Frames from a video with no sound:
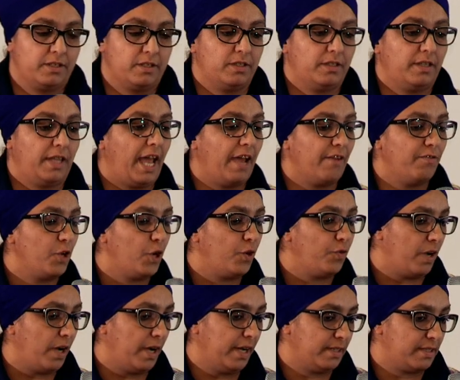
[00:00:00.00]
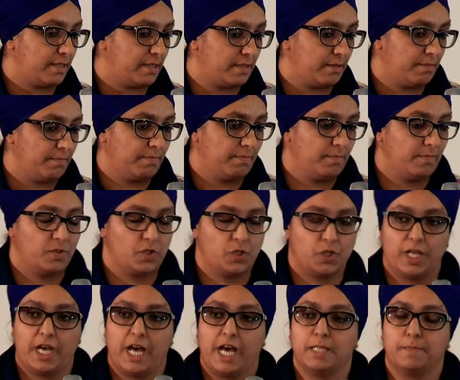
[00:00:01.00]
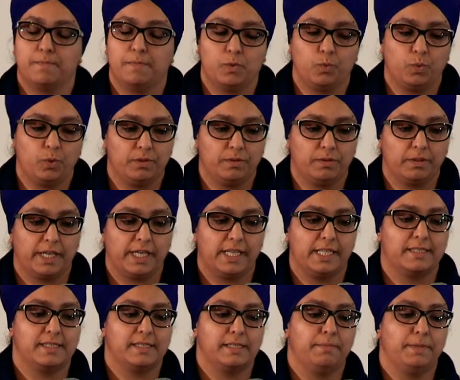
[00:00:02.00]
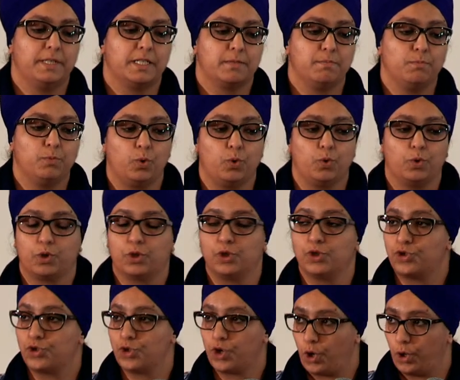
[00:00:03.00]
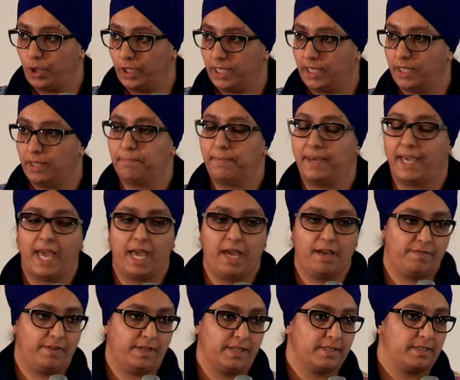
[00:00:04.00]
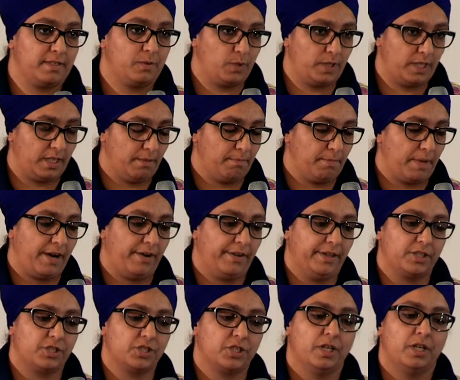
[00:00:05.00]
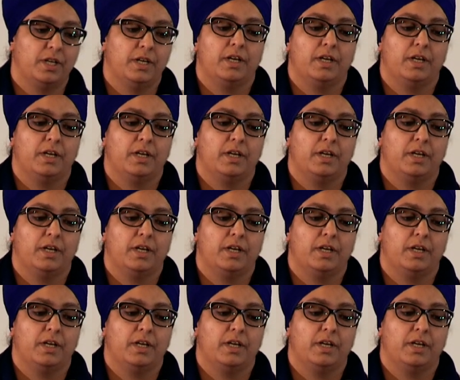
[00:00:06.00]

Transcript: They have no rights. So the husband will exhibit more controlling behaviors within the marriage.